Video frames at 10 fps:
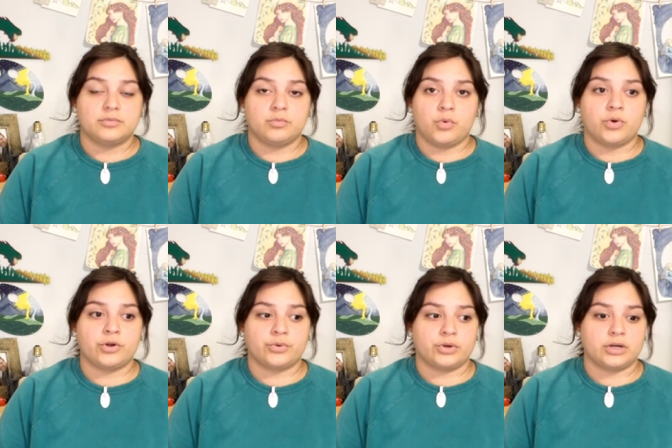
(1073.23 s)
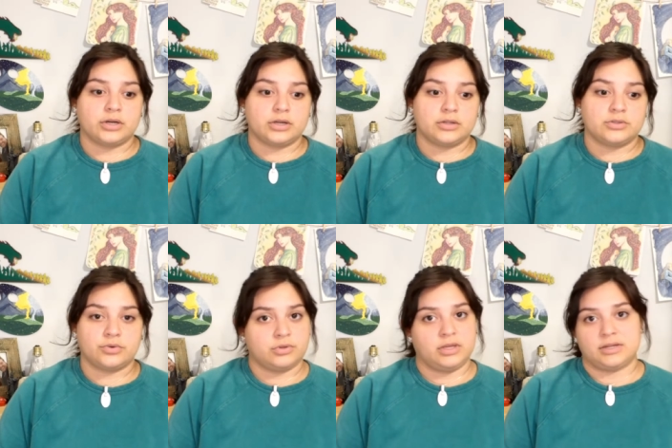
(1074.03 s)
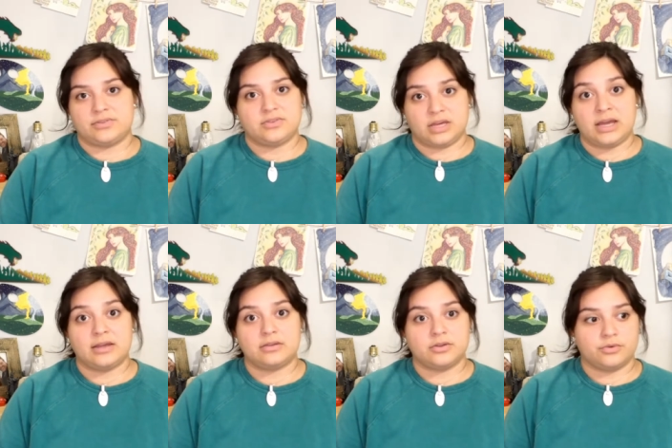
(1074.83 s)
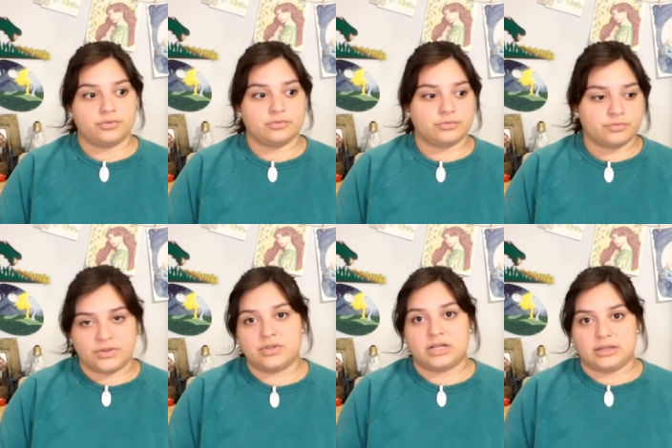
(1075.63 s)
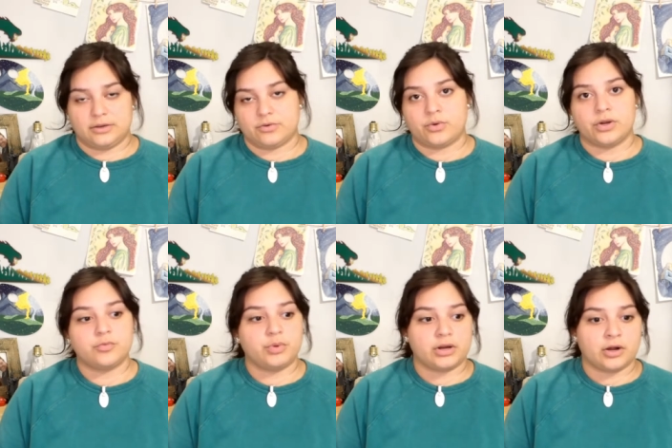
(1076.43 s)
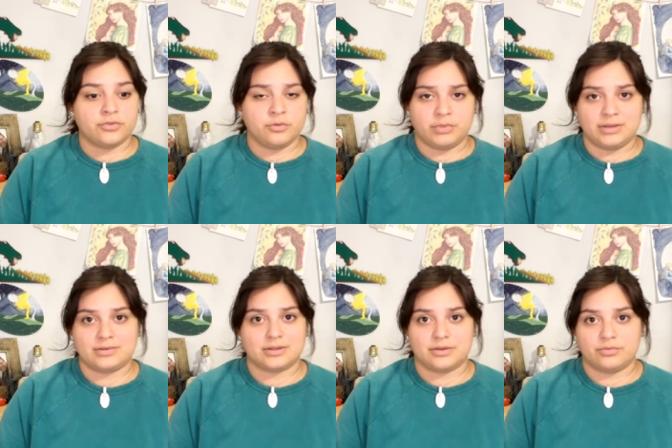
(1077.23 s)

Mordor totally unscathed, you know, physically, of course, but also mentally.